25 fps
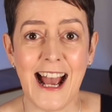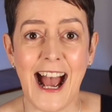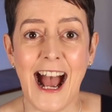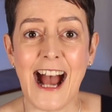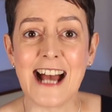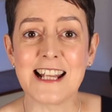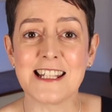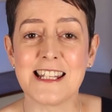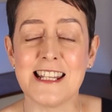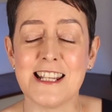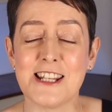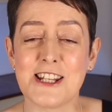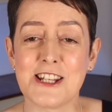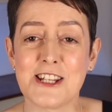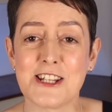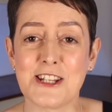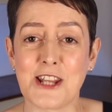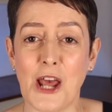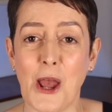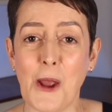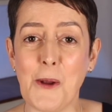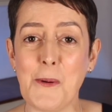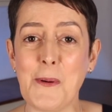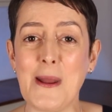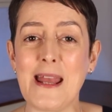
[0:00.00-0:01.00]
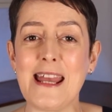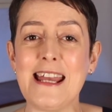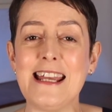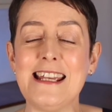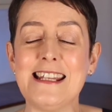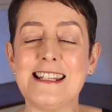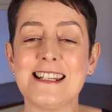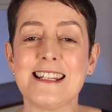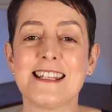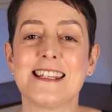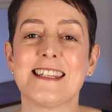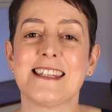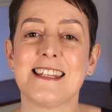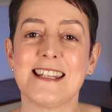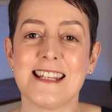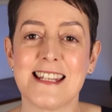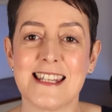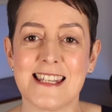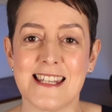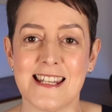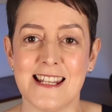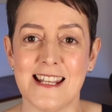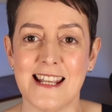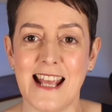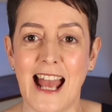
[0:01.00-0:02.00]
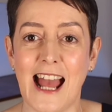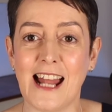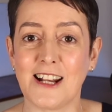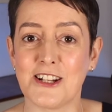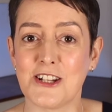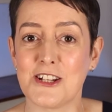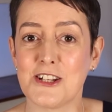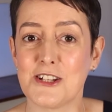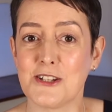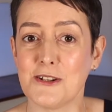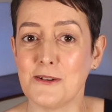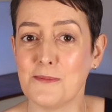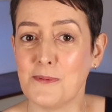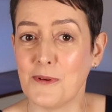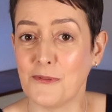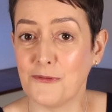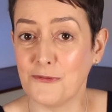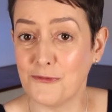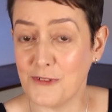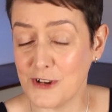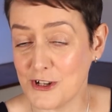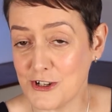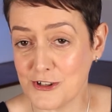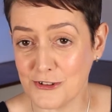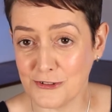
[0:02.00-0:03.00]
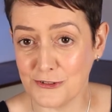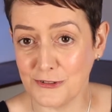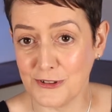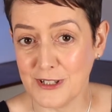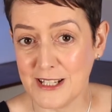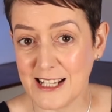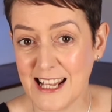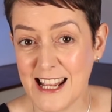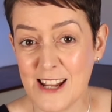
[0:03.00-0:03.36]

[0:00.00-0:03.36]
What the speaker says: as it's so insincere and superficial.